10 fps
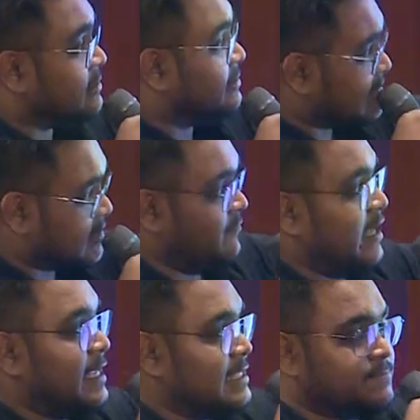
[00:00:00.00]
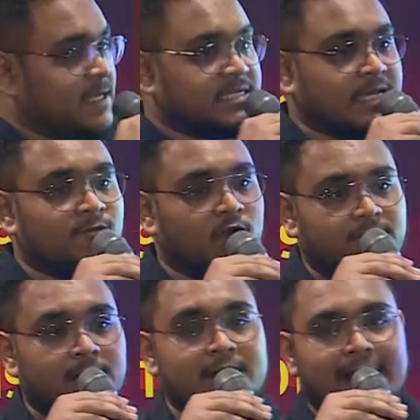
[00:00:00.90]
this way is basically what
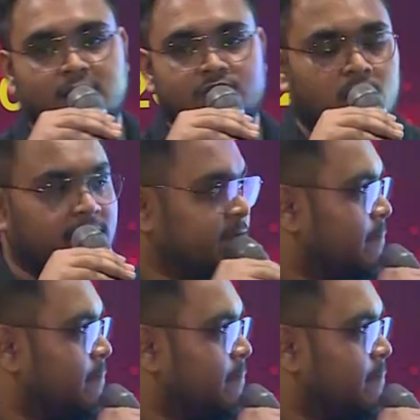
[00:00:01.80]
we are trying to solve.